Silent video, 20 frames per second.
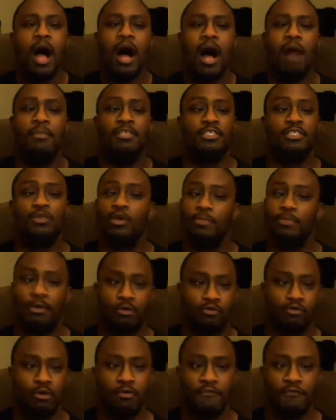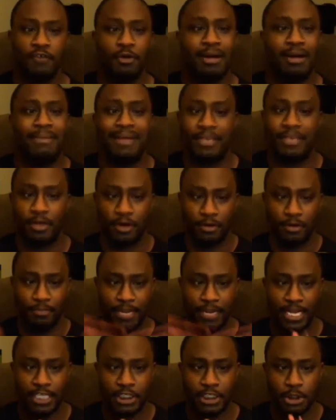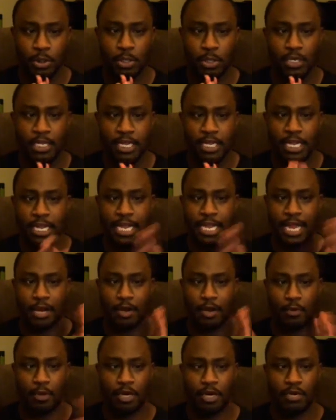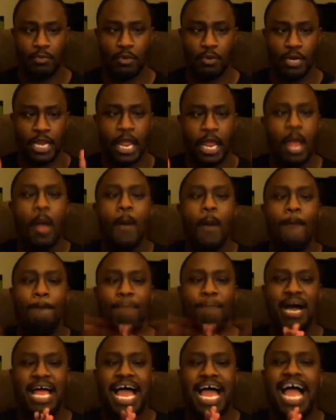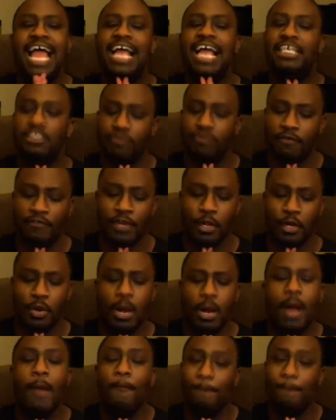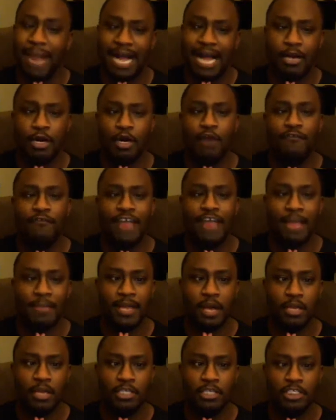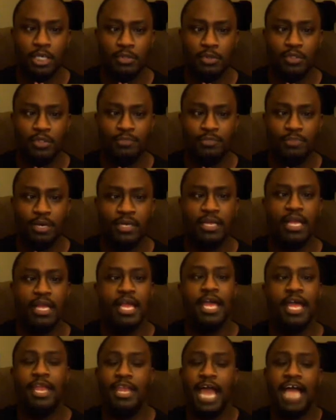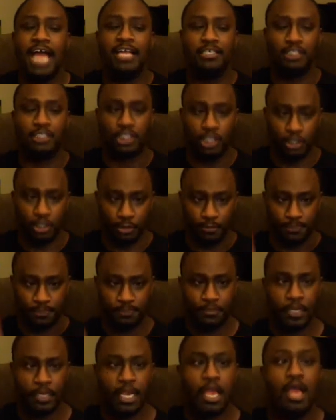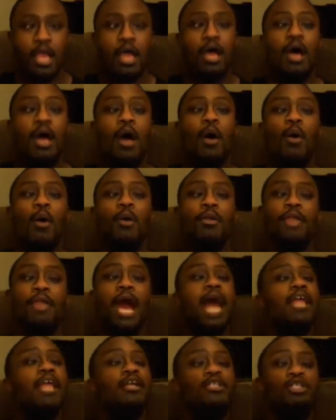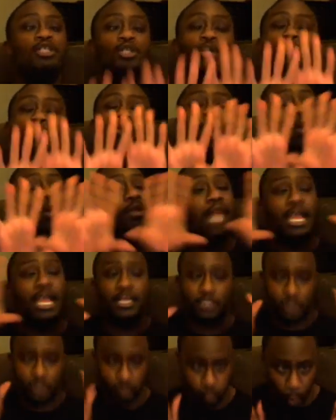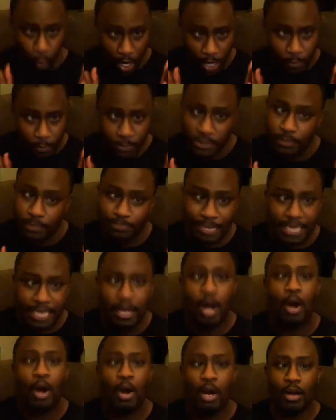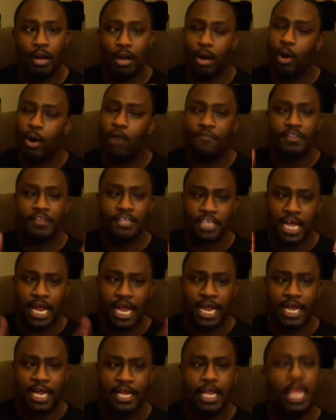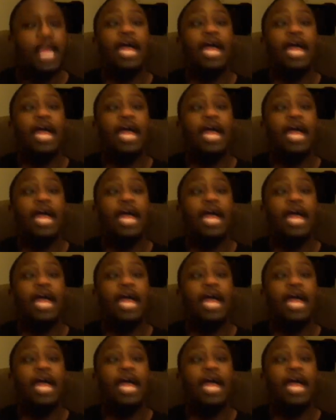This is going to be a quick review. I'm about to go to bed shortly. Got to go to work in the morning. But I had to review my girl Fabiola Joseph's book, Naya 2. Naya 2, you thought Naya 1 was her off the chain?